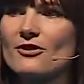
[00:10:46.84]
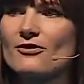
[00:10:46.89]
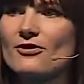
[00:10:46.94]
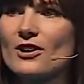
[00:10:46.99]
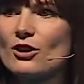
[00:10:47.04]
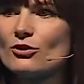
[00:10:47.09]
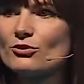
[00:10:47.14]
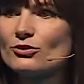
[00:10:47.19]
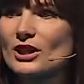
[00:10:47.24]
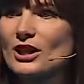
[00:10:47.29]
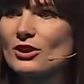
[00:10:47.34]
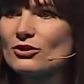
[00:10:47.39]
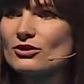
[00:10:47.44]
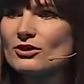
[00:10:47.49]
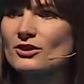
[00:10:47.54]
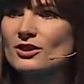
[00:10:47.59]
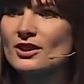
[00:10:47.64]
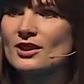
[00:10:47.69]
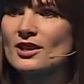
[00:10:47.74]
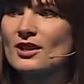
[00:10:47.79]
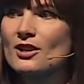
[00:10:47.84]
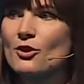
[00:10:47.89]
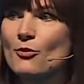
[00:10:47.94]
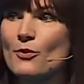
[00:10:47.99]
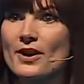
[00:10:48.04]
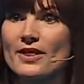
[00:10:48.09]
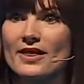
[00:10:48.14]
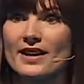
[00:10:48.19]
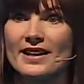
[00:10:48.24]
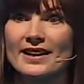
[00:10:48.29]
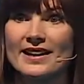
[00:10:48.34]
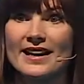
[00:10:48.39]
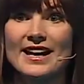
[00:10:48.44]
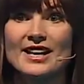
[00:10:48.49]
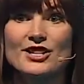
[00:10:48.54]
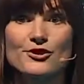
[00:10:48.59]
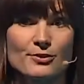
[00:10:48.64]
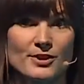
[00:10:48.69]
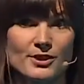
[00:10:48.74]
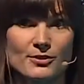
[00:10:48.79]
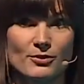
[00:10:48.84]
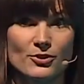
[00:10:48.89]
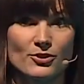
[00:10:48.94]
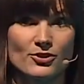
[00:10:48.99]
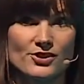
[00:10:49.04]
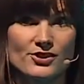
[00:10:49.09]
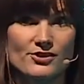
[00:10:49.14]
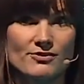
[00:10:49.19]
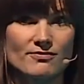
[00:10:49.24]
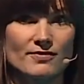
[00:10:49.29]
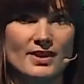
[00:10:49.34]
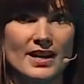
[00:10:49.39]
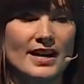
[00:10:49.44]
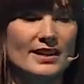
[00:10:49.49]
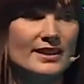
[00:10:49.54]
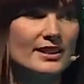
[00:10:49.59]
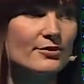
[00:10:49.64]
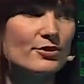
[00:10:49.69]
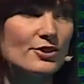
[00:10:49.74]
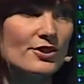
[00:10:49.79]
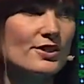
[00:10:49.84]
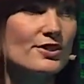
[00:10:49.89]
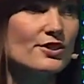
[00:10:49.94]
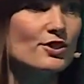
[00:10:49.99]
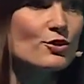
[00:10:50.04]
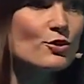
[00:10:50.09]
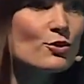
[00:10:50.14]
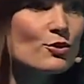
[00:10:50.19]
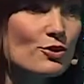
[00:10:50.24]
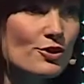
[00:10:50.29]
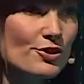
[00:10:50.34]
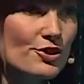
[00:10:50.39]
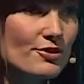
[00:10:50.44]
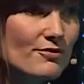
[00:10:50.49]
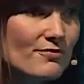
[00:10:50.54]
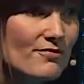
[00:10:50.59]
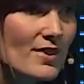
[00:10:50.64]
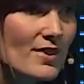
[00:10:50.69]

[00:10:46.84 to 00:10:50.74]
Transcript: found out where the engagement was. And it was in schools.